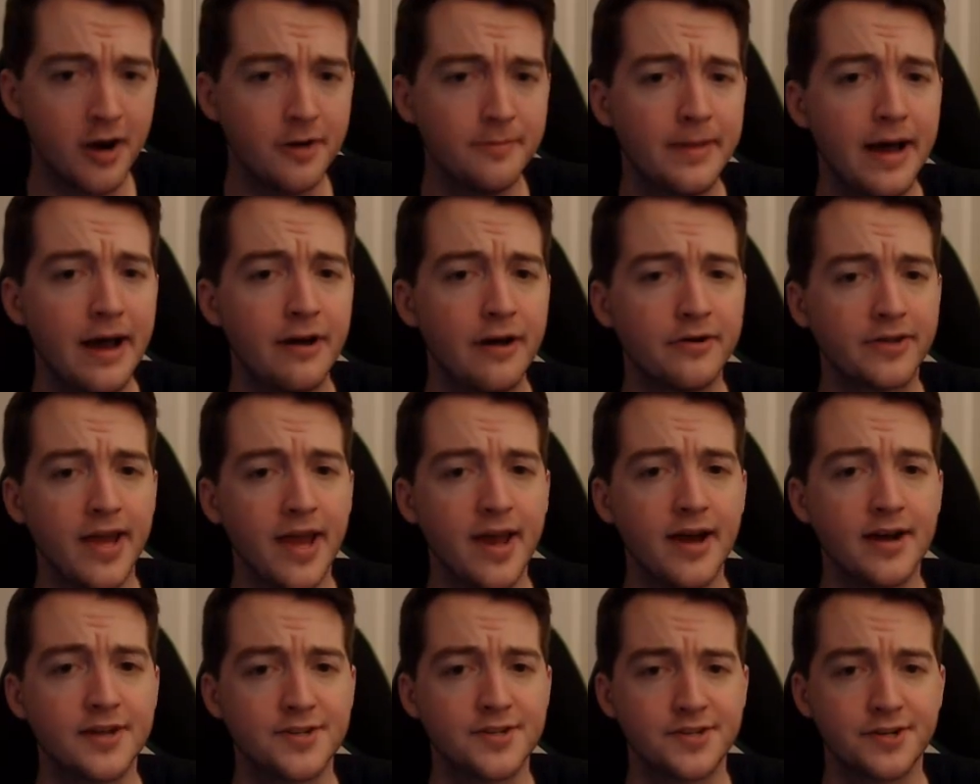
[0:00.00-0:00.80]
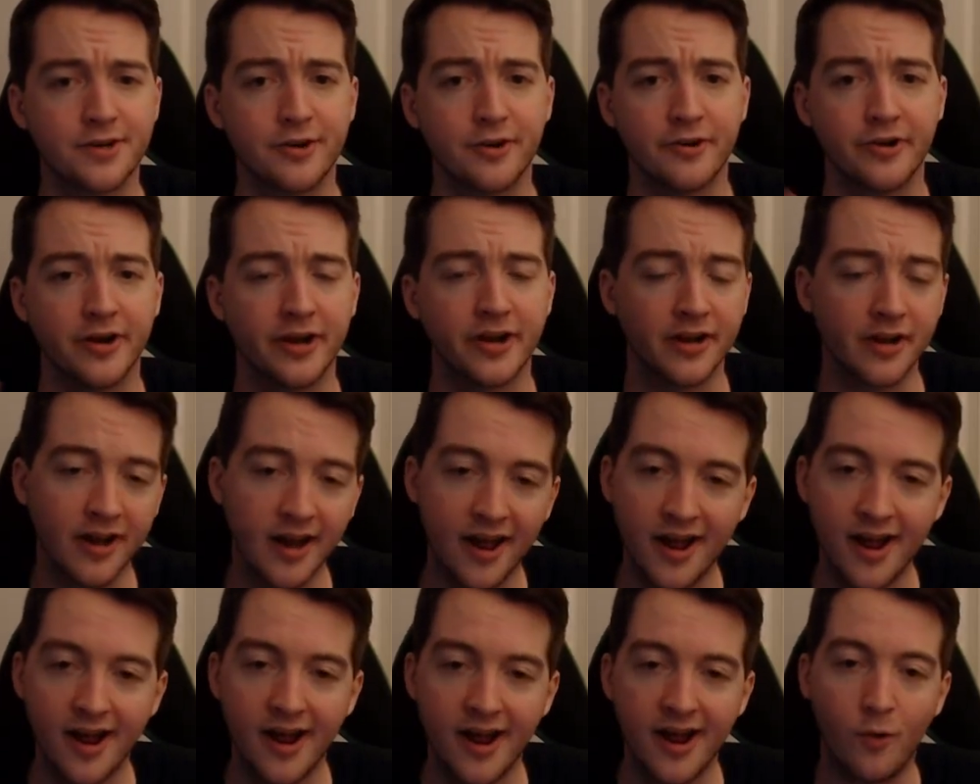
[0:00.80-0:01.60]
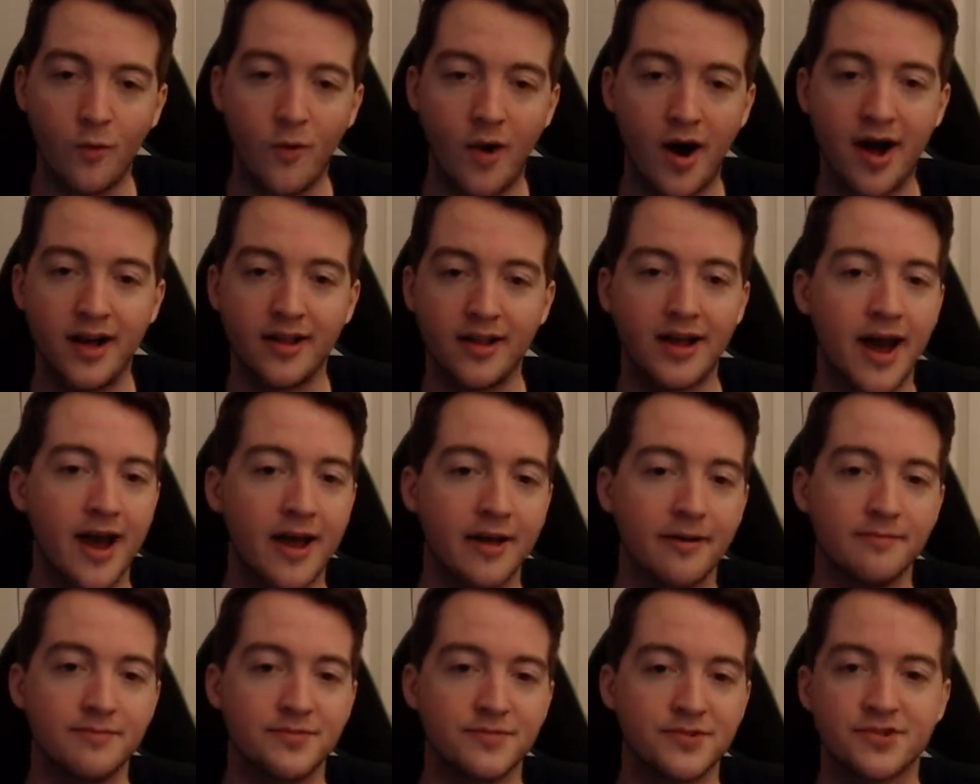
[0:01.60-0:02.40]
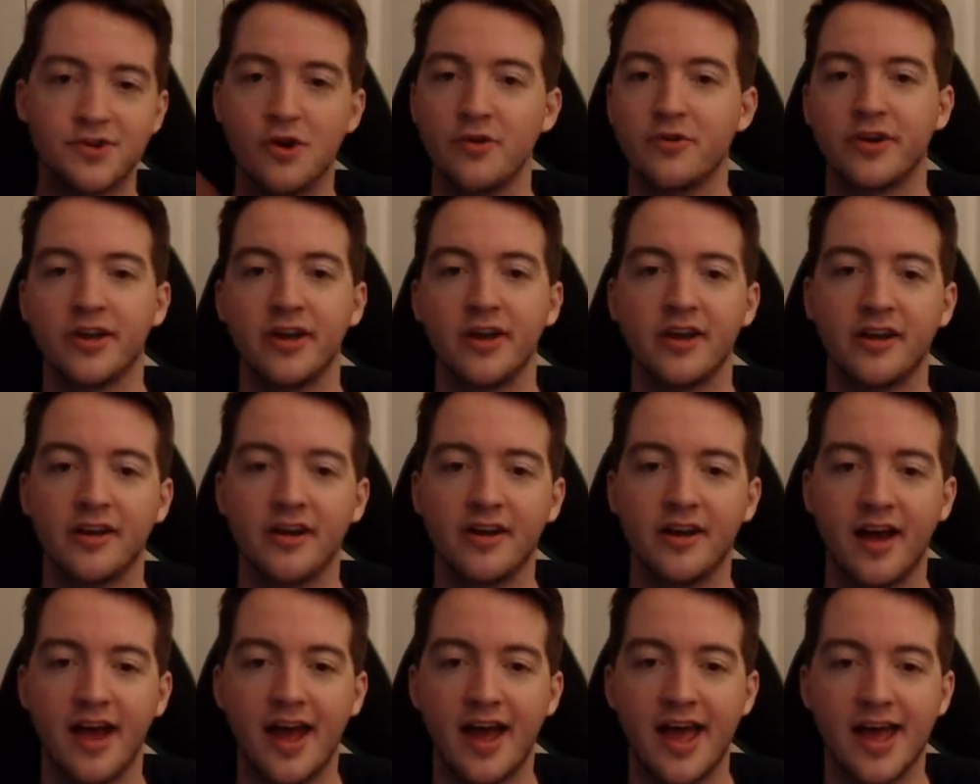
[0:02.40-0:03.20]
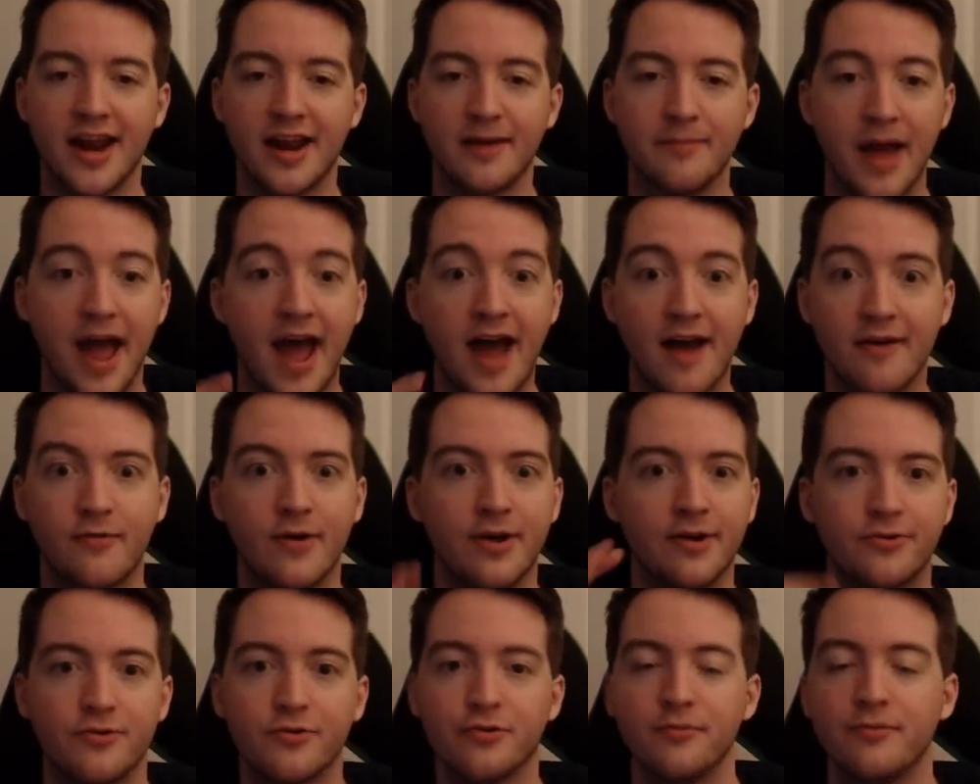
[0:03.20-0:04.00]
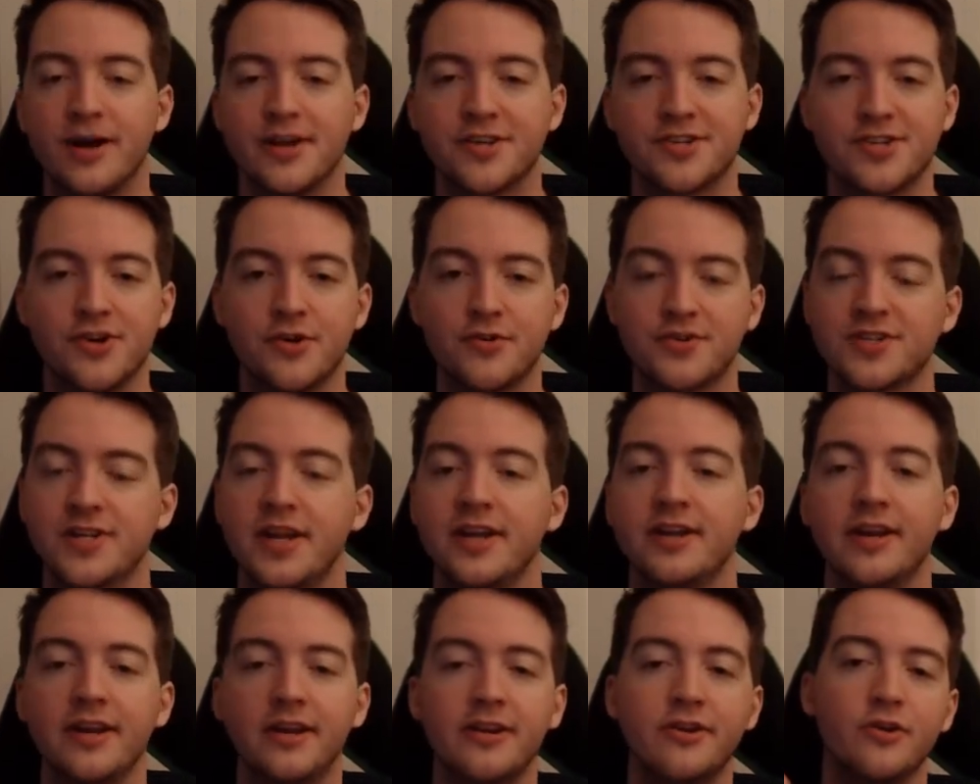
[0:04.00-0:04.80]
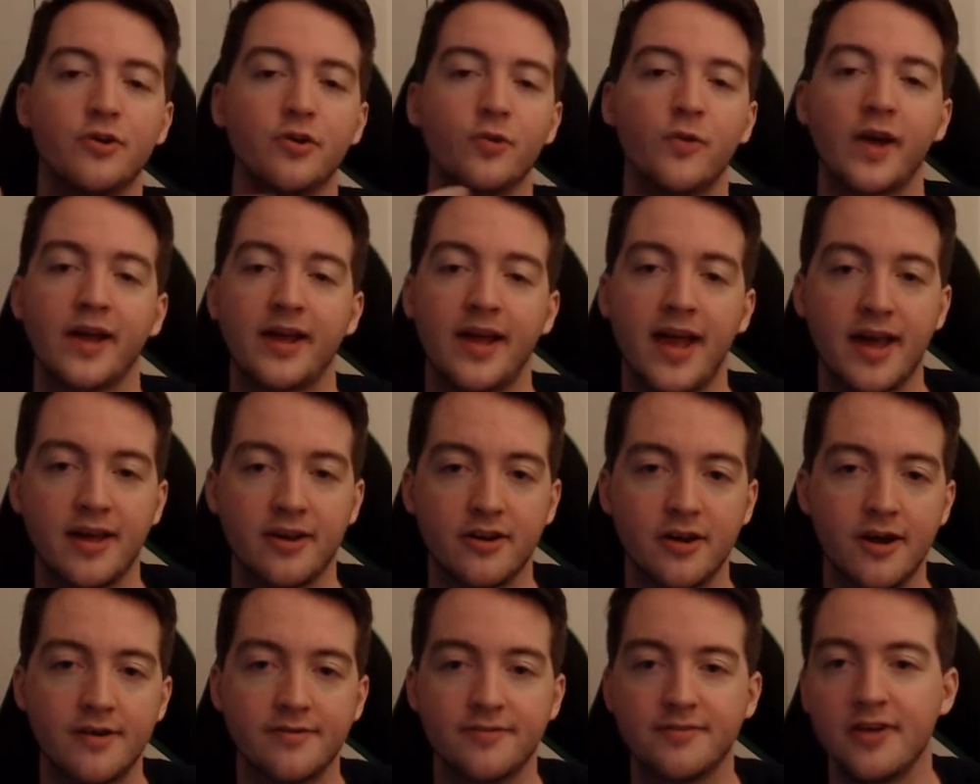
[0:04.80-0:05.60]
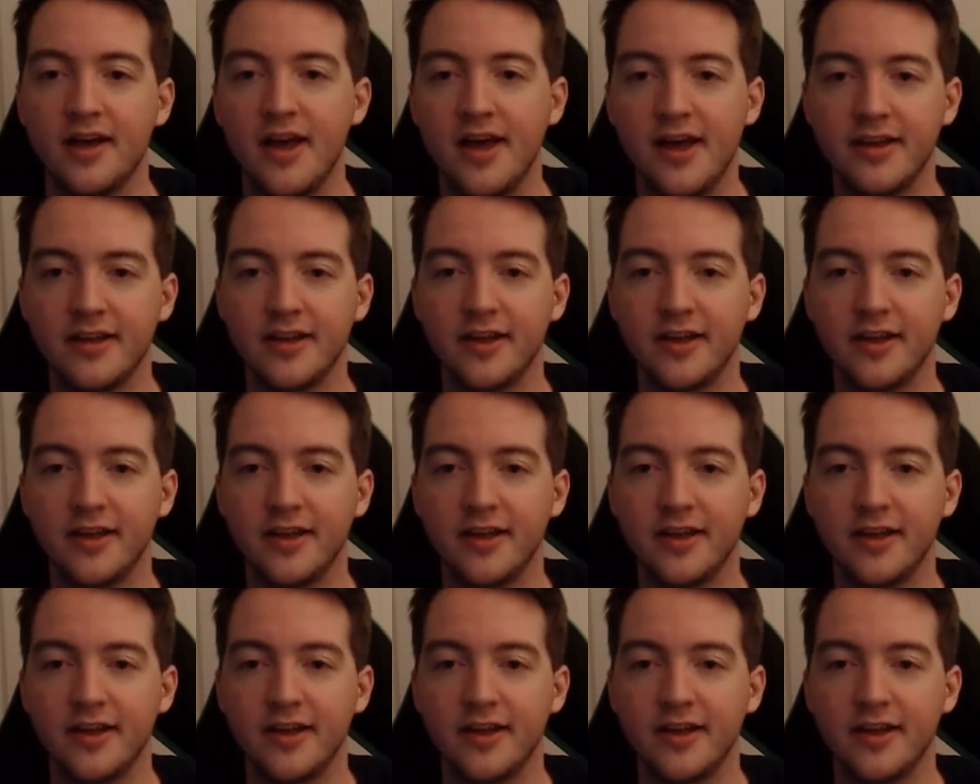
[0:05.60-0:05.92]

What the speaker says: Unbound Chaos occurring while I am soaking, and I'm halfway through my soaks, I need to do a quick handoff.